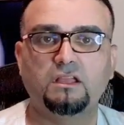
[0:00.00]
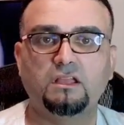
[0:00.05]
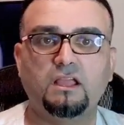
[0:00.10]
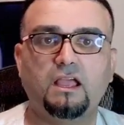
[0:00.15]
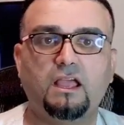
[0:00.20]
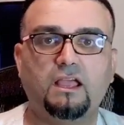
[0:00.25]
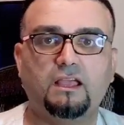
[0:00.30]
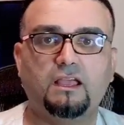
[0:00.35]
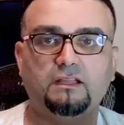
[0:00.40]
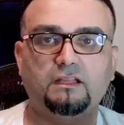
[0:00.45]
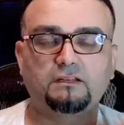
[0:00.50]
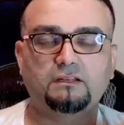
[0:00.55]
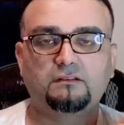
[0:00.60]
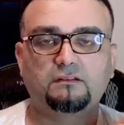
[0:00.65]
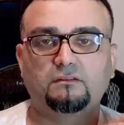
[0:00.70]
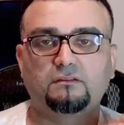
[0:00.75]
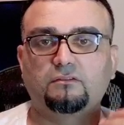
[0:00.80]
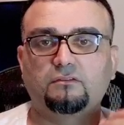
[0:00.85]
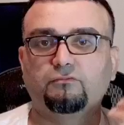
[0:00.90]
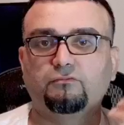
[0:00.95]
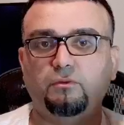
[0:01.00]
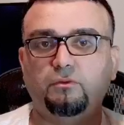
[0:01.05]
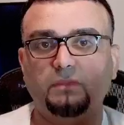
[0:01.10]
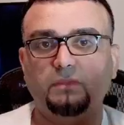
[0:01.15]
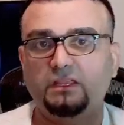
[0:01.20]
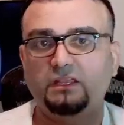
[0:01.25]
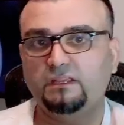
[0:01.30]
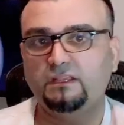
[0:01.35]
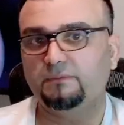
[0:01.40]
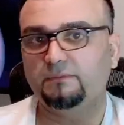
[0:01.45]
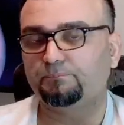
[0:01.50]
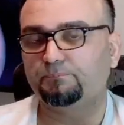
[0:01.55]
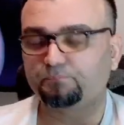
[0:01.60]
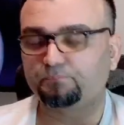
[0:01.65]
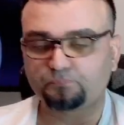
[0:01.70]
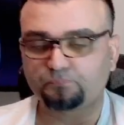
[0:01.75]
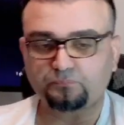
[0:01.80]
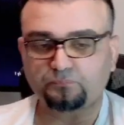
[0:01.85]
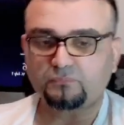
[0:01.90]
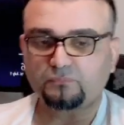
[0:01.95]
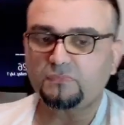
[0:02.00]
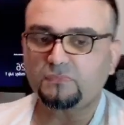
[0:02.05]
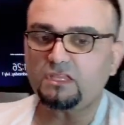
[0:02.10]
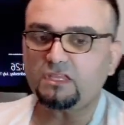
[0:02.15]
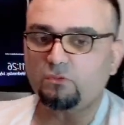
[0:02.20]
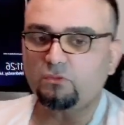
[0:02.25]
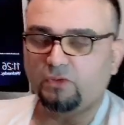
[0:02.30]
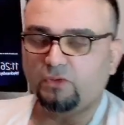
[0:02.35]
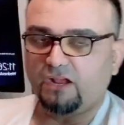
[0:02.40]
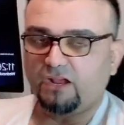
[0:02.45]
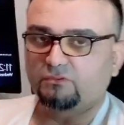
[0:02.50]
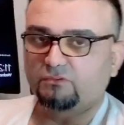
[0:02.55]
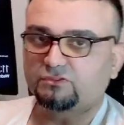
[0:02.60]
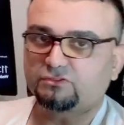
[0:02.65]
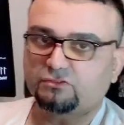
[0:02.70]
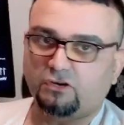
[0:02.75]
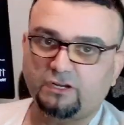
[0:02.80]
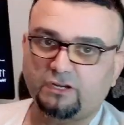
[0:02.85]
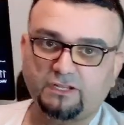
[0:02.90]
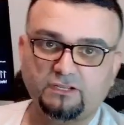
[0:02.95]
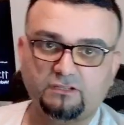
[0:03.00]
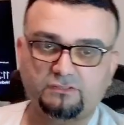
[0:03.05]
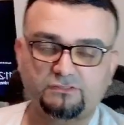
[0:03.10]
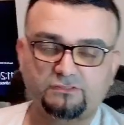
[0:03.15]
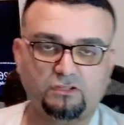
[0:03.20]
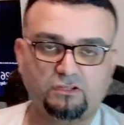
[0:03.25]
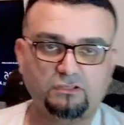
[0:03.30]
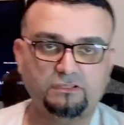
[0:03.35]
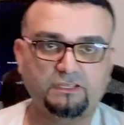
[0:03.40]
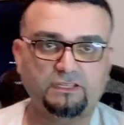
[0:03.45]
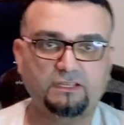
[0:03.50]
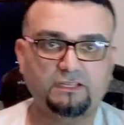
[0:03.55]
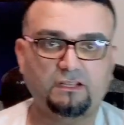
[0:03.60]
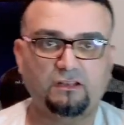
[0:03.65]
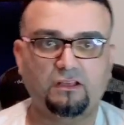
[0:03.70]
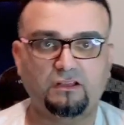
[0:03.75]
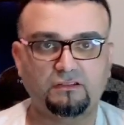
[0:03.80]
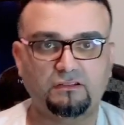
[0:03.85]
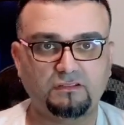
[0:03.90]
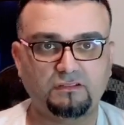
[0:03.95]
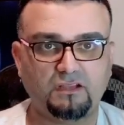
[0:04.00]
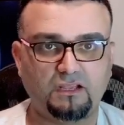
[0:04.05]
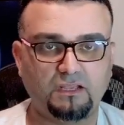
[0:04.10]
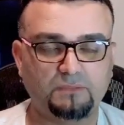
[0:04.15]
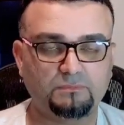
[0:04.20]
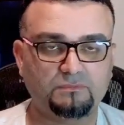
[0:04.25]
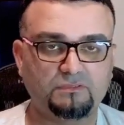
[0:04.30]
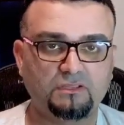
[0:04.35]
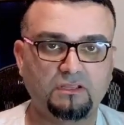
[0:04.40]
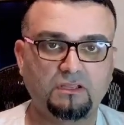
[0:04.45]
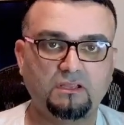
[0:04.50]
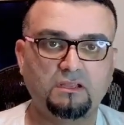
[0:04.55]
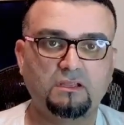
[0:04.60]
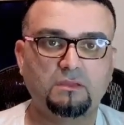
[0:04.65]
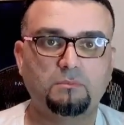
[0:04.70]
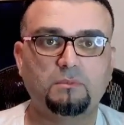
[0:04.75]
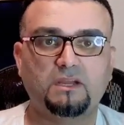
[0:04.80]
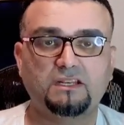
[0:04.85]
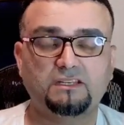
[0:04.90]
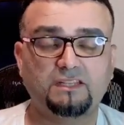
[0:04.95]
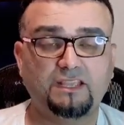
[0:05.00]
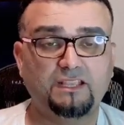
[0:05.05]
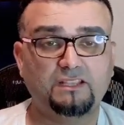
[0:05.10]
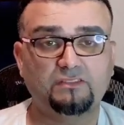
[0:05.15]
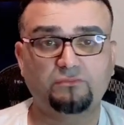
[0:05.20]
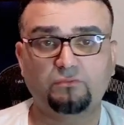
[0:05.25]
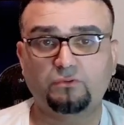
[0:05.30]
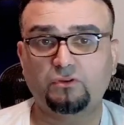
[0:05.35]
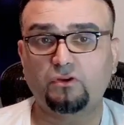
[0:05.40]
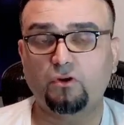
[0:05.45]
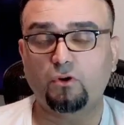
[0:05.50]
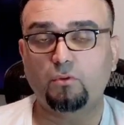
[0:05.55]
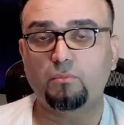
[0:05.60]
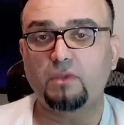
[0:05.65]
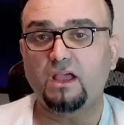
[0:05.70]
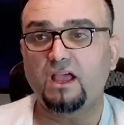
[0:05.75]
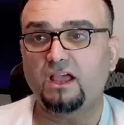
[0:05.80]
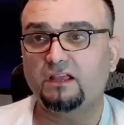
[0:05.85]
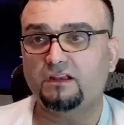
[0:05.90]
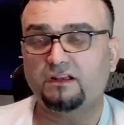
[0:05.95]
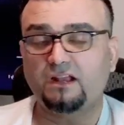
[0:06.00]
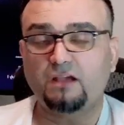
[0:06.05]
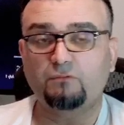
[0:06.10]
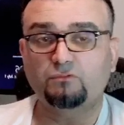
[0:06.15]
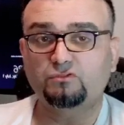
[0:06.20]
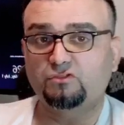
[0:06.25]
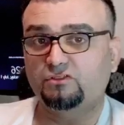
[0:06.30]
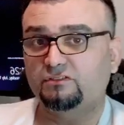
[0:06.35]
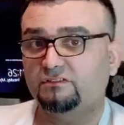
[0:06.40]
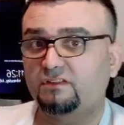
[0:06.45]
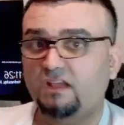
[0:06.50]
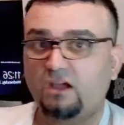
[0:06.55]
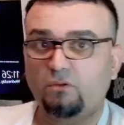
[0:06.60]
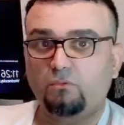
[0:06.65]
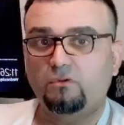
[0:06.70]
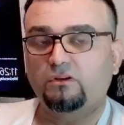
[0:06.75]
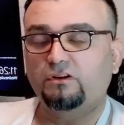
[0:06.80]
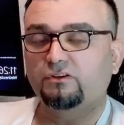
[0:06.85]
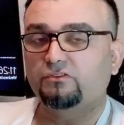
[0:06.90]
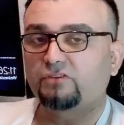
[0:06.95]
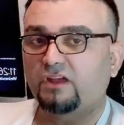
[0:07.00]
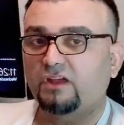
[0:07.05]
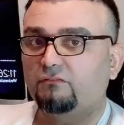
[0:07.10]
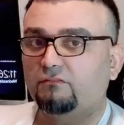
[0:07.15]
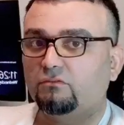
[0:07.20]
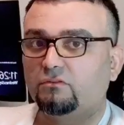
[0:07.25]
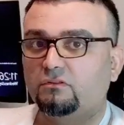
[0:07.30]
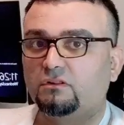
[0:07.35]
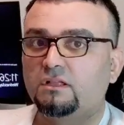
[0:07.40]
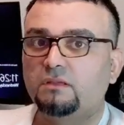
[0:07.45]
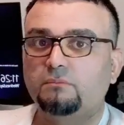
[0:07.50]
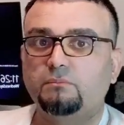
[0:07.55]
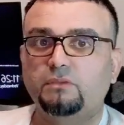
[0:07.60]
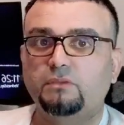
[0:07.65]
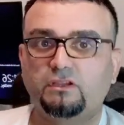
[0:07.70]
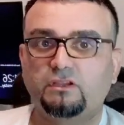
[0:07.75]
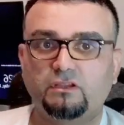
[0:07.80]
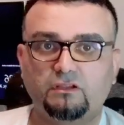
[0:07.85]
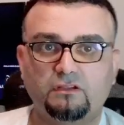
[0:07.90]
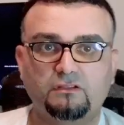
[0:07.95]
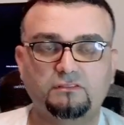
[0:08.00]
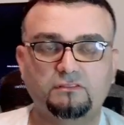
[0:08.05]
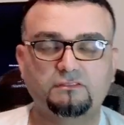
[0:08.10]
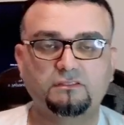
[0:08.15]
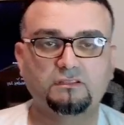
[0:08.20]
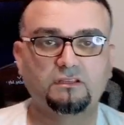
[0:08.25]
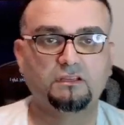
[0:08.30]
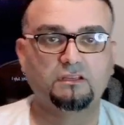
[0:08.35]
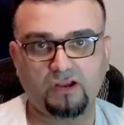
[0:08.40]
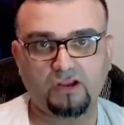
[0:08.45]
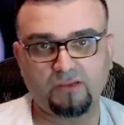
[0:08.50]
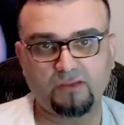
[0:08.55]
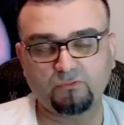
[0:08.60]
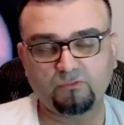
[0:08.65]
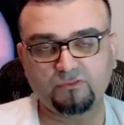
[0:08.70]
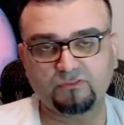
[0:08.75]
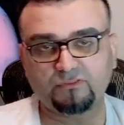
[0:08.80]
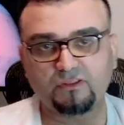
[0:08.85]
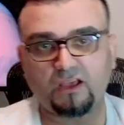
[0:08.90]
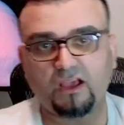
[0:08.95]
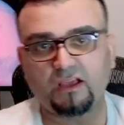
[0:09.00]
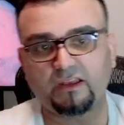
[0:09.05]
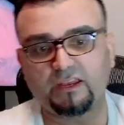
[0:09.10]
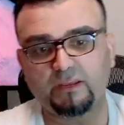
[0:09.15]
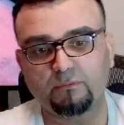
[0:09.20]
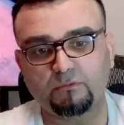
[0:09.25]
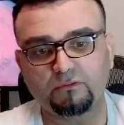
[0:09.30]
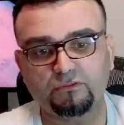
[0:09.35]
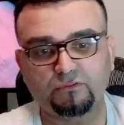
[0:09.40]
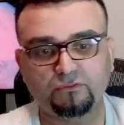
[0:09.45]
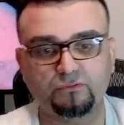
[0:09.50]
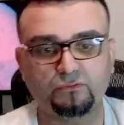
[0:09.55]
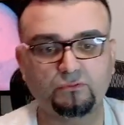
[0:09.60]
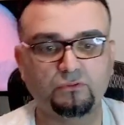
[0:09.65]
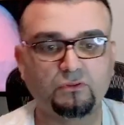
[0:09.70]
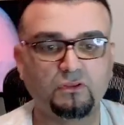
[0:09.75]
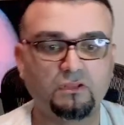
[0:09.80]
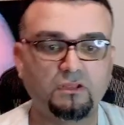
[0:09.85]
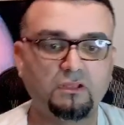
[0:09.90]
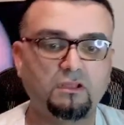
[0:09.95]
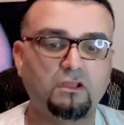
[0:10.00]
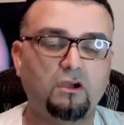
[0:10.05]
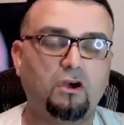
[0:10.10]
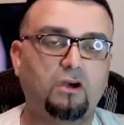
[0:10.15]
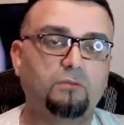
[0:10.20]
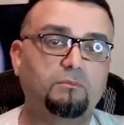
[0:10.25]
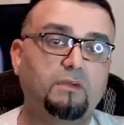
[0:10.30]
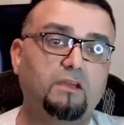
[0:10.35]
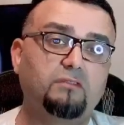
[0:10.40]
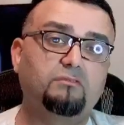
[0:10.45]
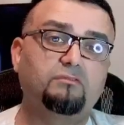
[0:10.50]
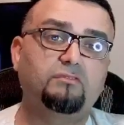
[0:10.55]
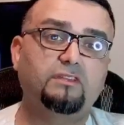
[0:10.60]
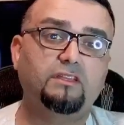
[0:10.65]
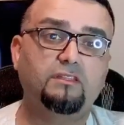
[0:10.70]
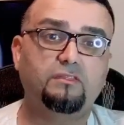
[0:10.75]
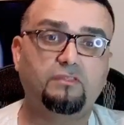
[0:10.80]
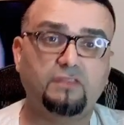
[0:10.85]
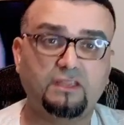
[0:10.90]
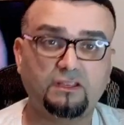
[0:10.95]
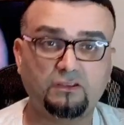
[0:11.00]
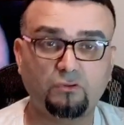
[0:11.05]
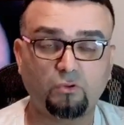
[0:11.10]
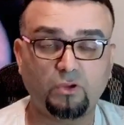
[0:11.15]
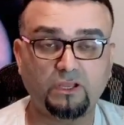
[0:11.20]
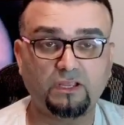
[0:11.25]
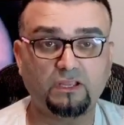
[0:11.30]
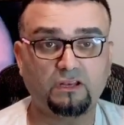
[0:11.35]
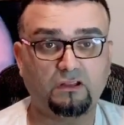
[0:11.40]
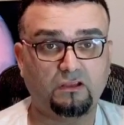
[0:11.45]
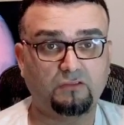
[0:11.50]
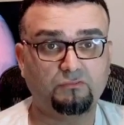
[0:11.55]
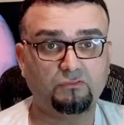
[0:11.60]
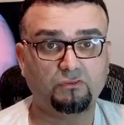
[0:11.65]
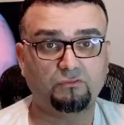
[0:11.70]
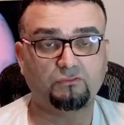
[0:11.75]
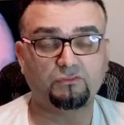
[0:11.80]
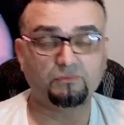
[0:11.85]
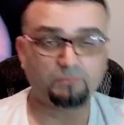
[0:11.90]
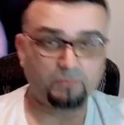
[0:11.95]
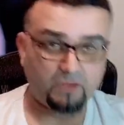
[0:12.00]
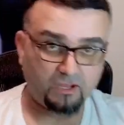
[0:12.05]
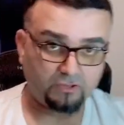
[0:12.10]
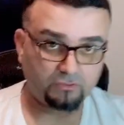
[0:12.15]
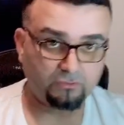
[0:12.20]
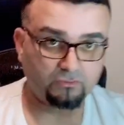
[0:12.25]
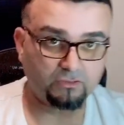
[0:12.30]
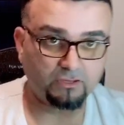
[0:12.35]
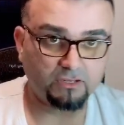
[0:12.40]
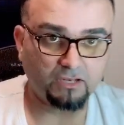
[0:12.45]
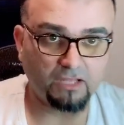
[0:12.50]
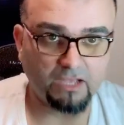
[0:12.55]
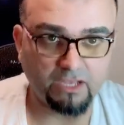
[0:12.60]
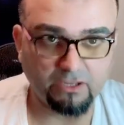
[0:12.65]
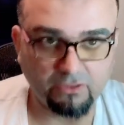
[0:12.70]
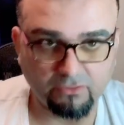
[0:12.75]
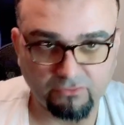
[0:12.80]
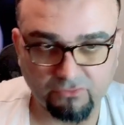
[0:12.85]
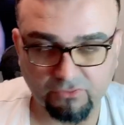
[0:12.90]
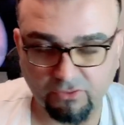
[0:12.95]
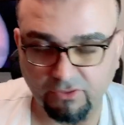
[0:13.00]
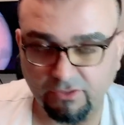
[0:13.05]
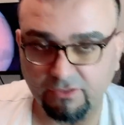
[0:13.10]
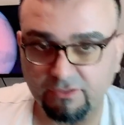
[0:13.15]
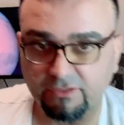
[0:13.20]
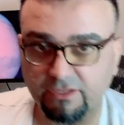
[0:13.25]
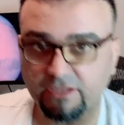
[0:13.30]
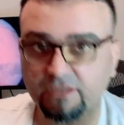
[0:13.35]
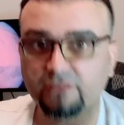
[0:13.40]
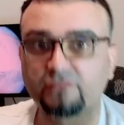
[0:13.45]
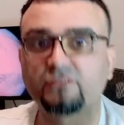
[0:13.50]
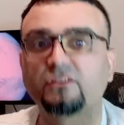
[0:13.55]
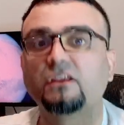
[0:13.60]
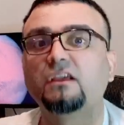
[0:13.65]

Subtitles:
And for me, when I was starting consulting, a lot of times my days would go bad and I would just not want to travel because I was not able to, on my feet, think quick enough to respond to the client on certain things.